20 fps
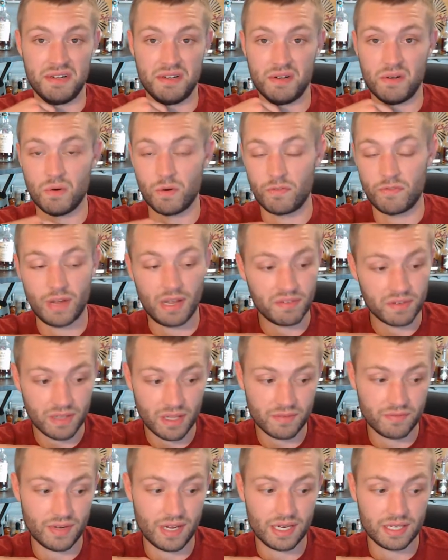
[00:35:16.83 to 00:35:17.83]
or 5
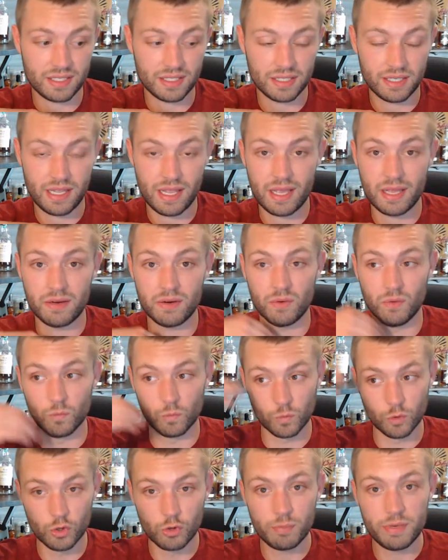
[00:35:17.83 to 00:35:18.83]
o'clock vodka and
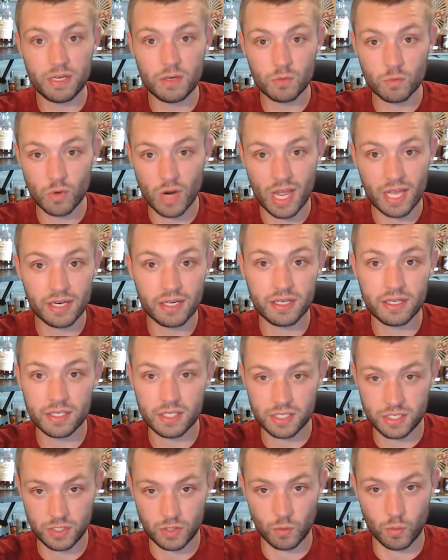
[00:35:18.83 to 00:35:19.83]
ruby red
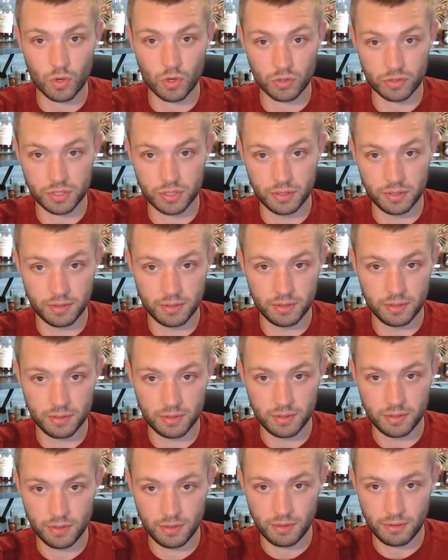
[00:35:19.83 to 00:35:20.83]
squirt,
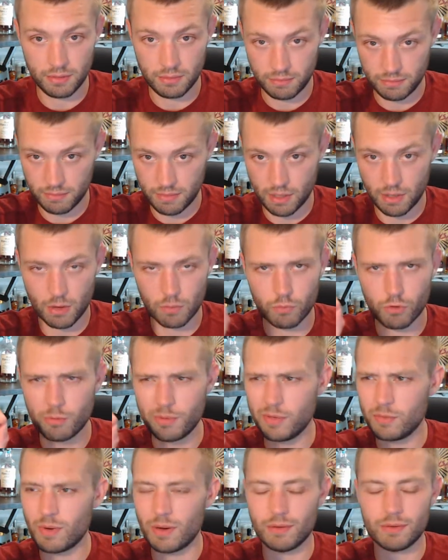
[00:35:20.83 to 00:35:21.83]
or
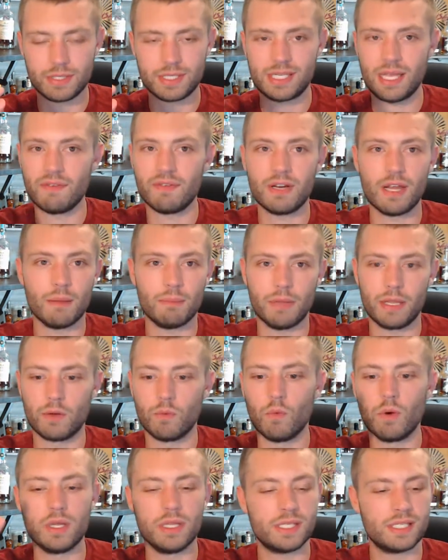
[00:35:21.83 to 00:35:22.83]
ruby 7-Up. Like
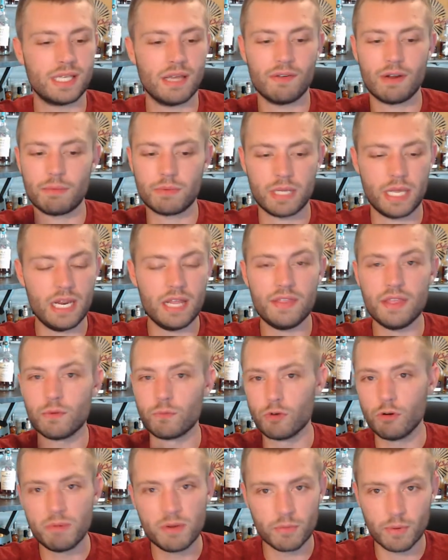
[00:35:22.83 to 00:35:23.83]
7-Up, anything
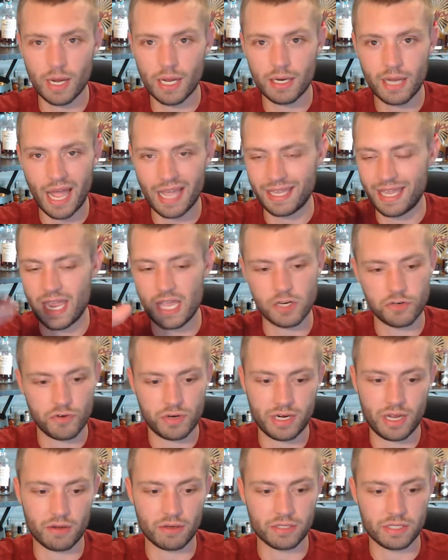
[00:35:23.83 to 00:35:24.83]
ruby red, I can't
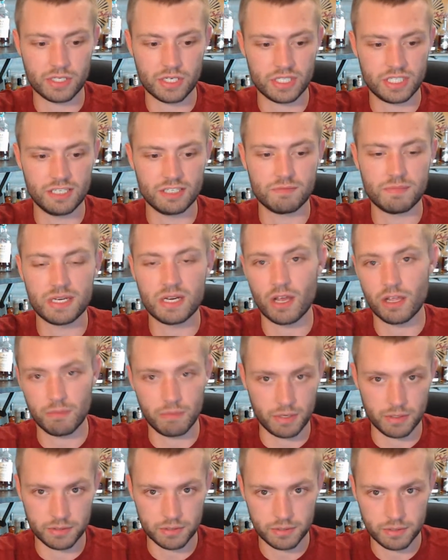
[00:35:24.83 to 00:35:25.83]
drink now because it just gives me
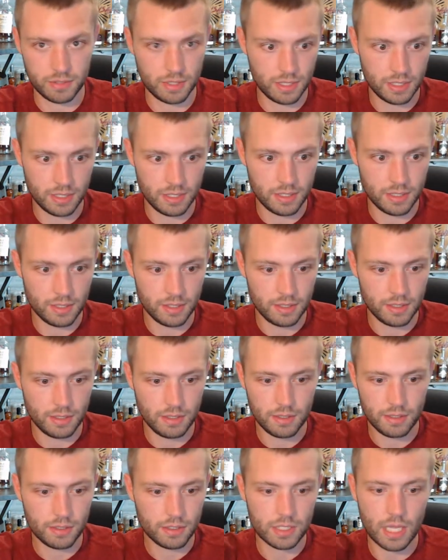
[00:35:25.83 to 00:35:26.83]
nightmares.
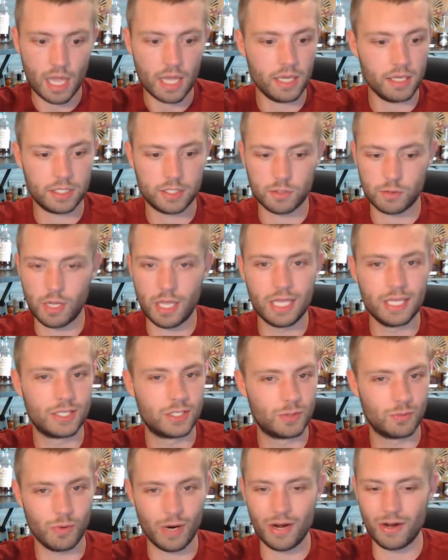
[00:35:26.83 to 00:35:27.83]
I
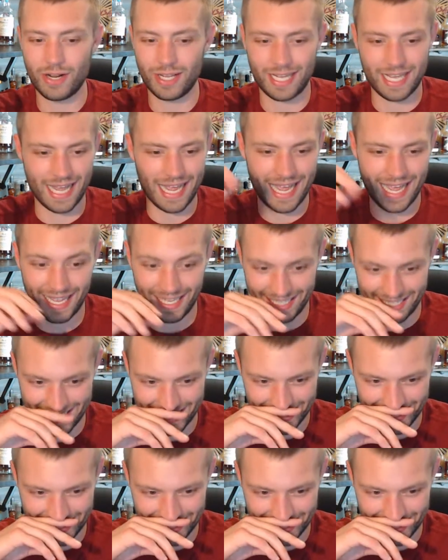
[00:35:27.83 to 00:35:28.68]
swear to God.